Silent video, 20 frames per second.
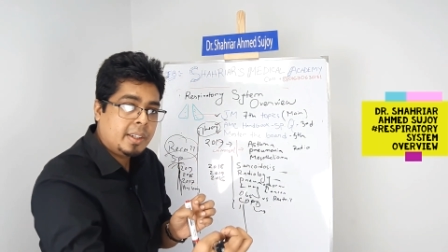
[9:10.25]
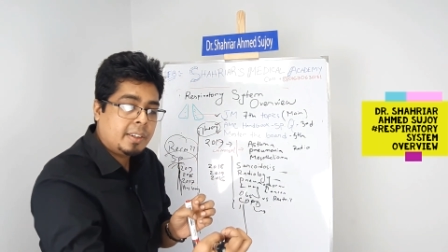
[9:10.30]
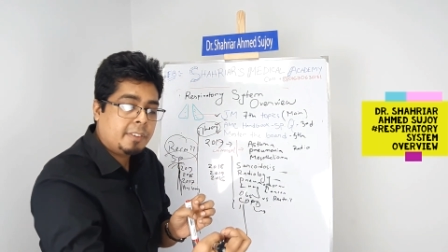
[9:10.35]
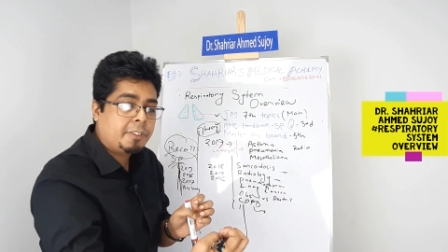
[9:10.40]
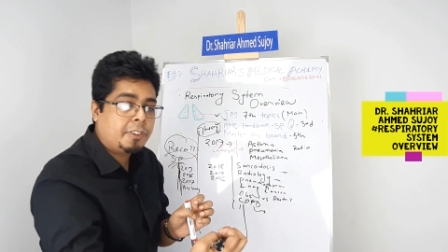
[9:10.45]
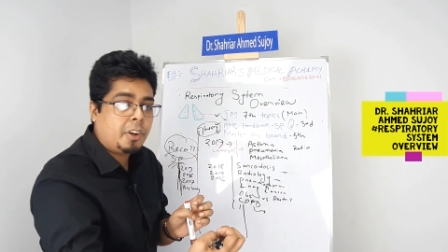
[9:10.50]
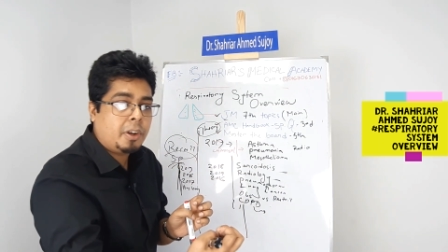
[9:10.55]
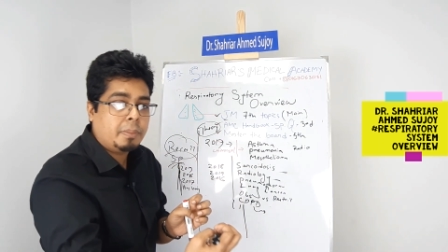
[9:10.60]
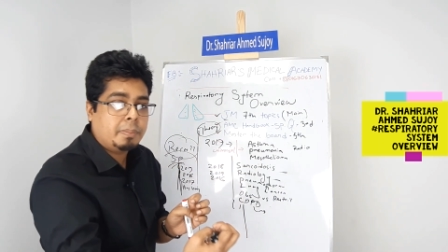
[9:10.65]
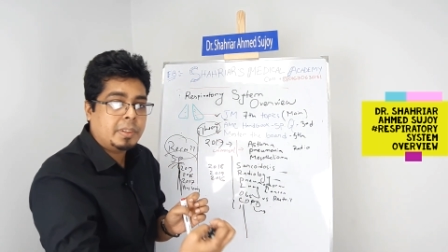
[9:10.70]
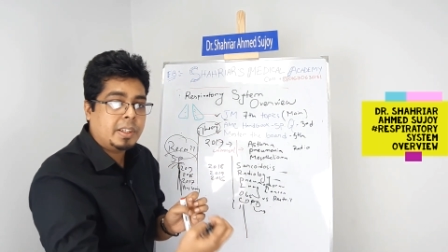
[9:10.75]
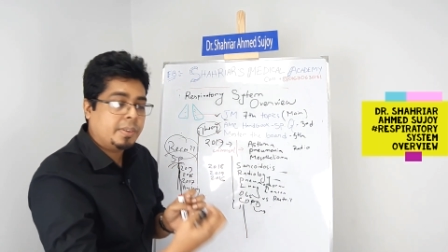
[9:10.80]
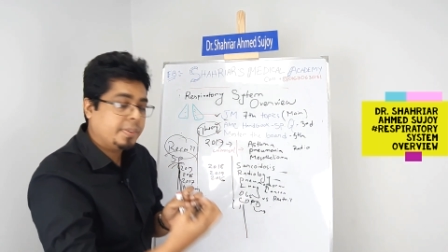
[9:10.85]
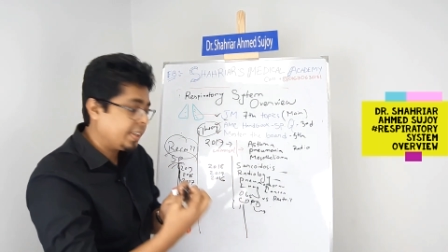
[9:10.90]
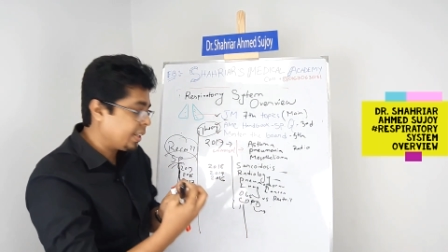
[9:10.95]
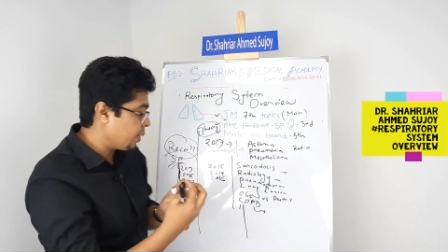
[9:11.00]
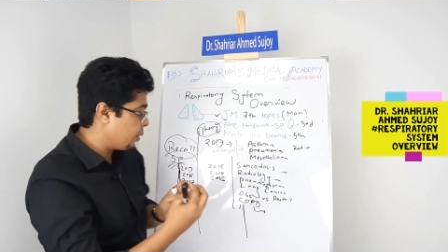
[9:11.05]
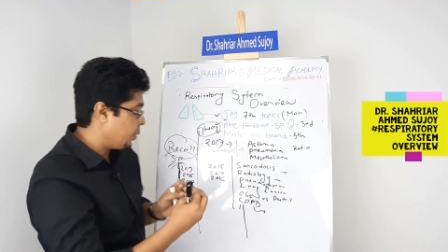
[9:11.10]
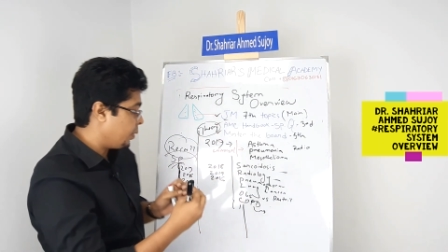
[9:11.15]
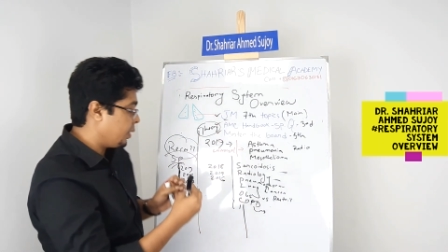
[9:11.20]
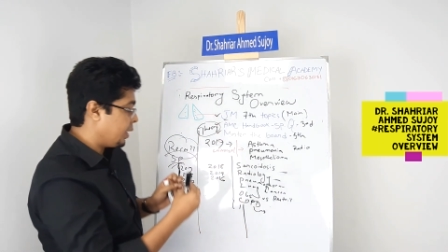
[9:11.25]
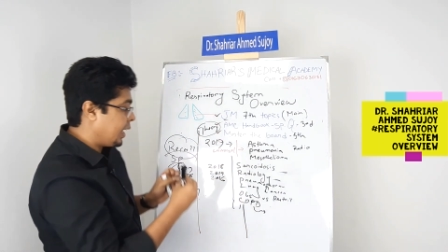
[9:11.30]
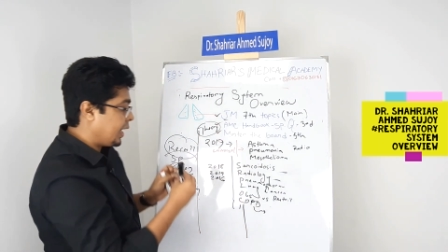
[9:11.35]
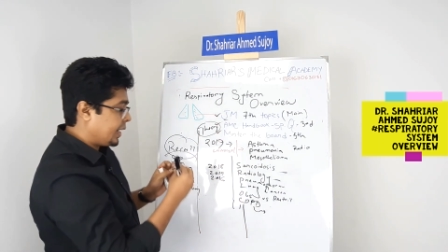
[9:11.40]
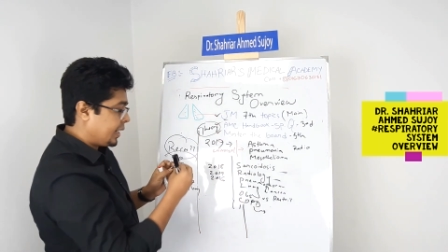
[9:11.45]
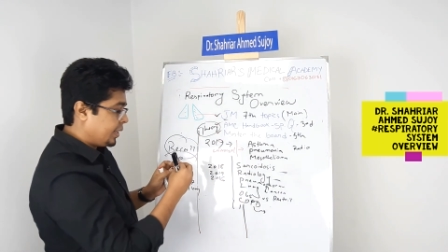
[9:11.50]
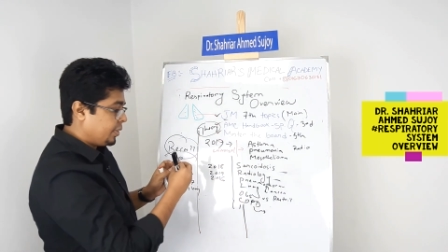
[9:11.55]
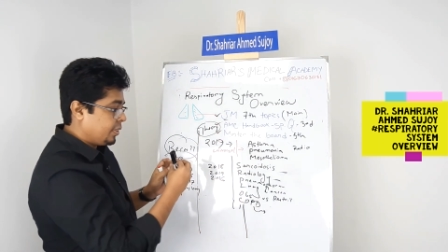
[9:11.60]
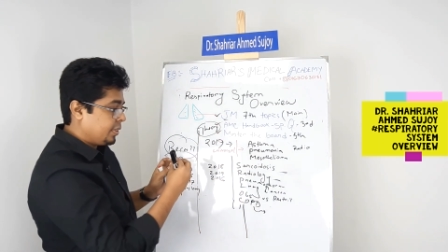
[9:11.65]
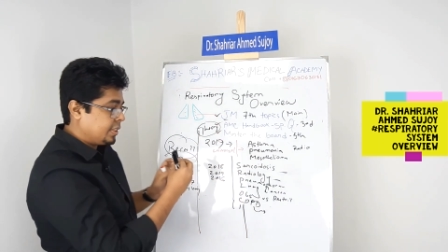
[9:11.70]
from the recall,
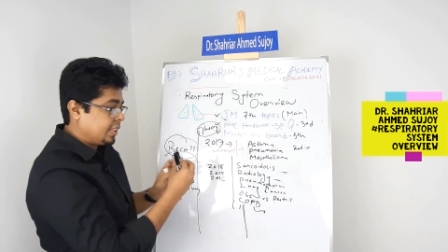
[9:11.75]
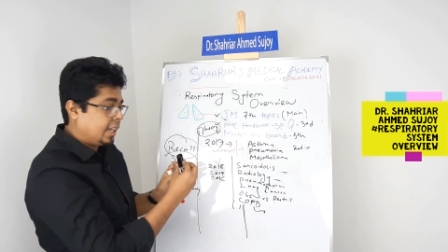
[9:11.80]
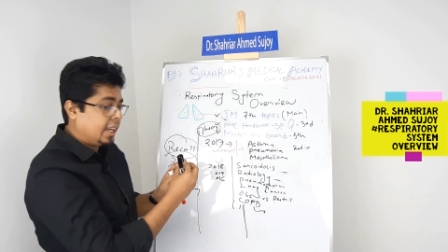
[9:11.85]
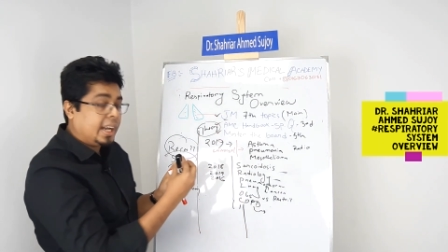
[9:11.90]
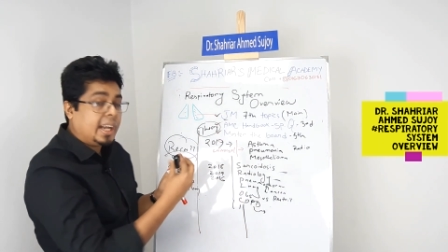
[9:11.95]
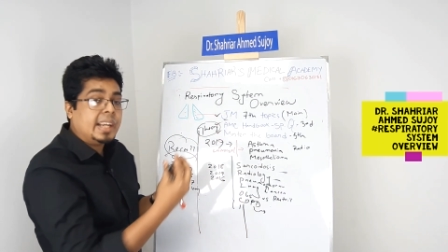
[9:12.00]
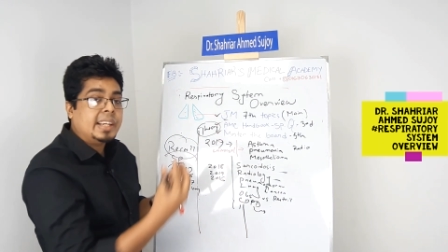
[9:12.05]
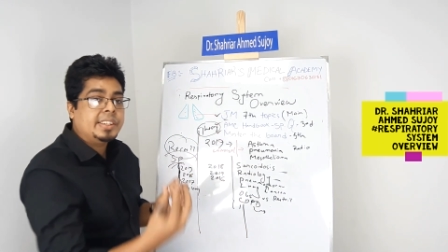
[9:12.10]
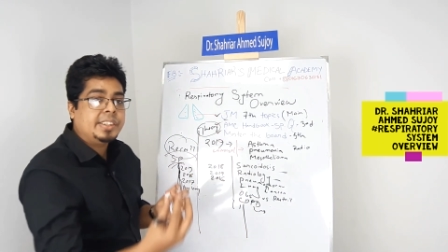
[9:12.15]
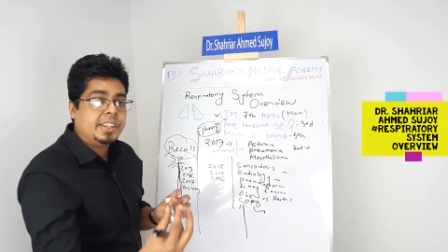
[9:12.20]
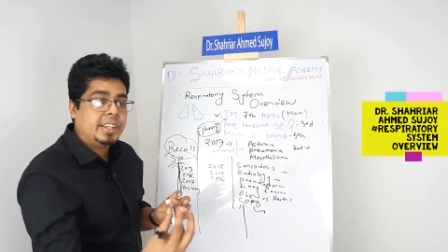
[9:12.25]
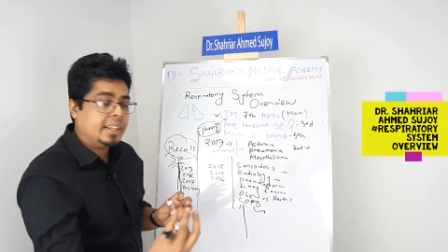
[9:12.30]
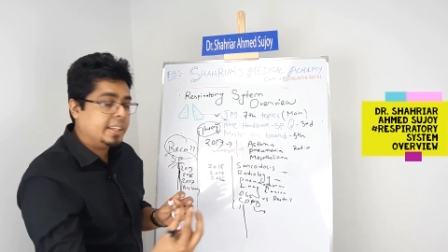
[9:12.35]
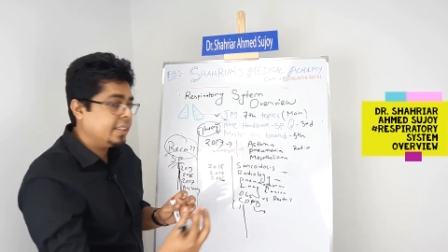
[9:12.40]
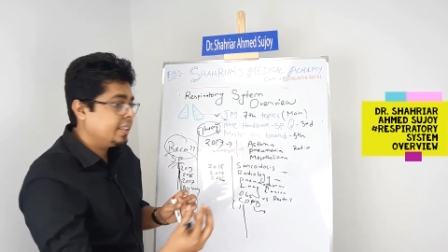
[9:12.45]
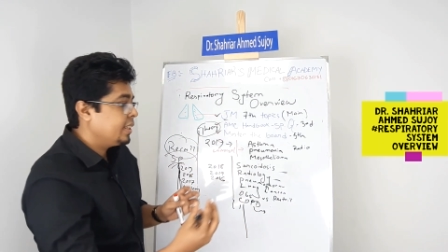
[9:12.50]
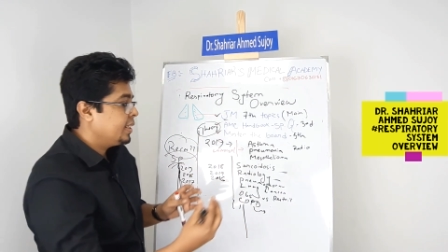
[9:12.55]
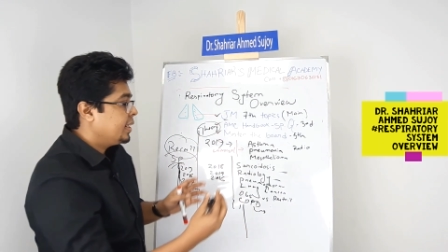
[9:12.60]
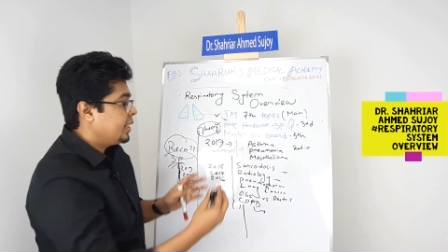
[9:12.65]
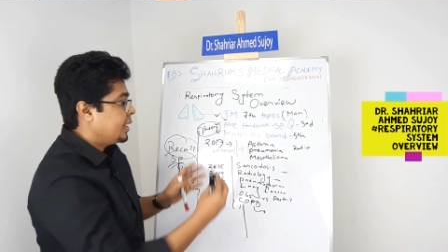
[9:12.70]
like, you know, the idea,